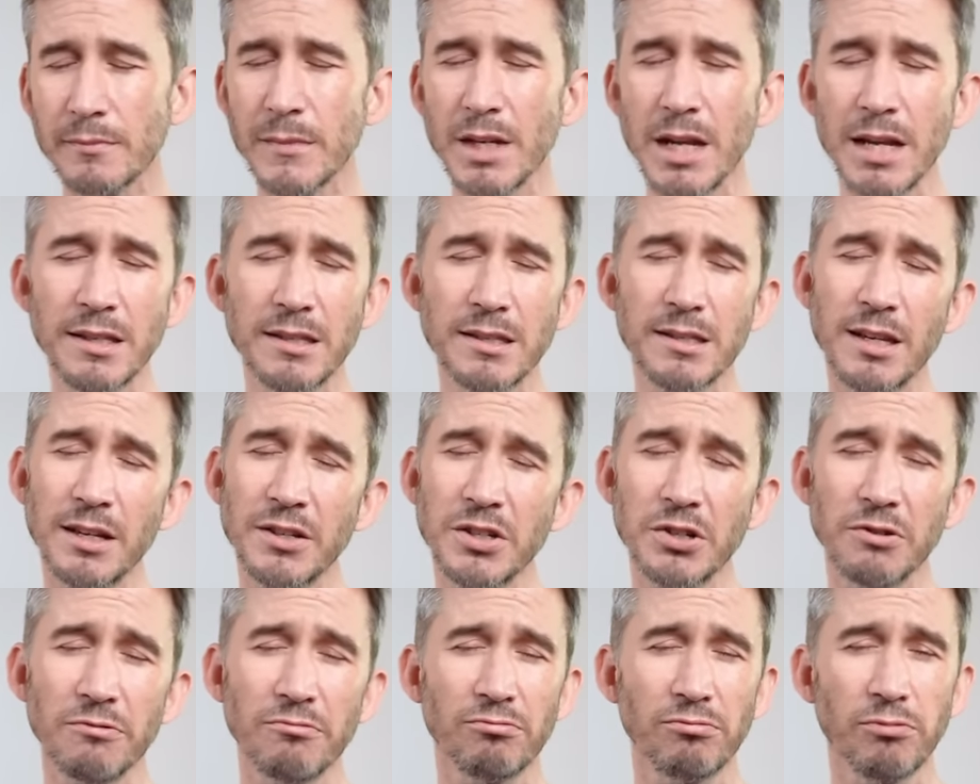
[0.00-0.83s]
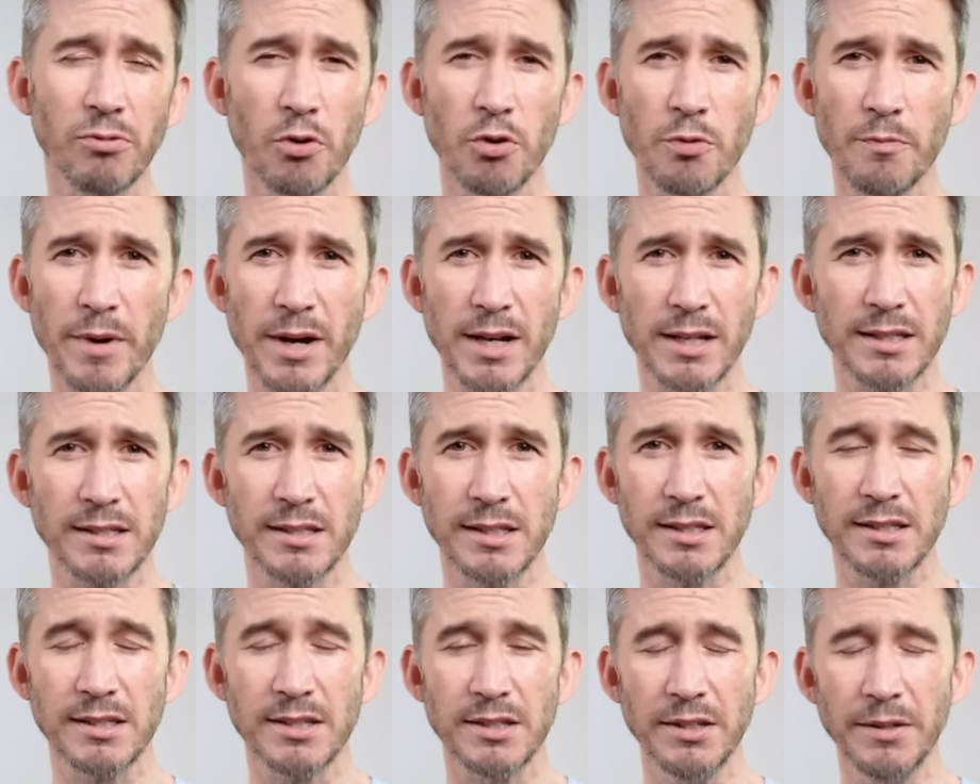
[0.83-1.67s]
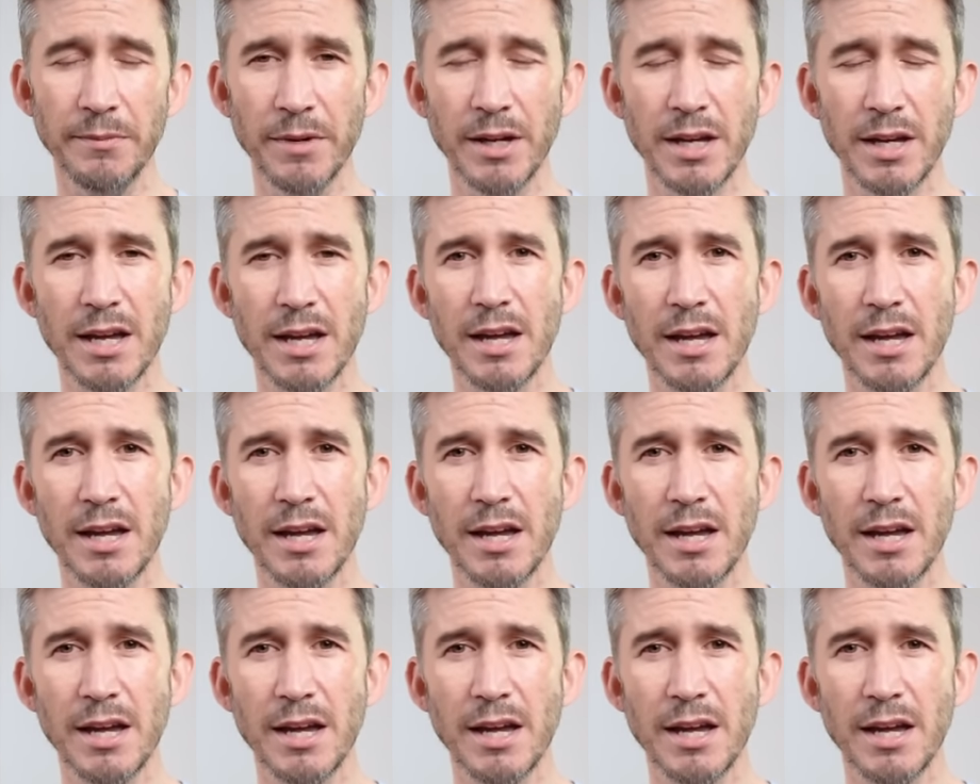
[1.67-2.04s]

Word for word: It's such a robust system.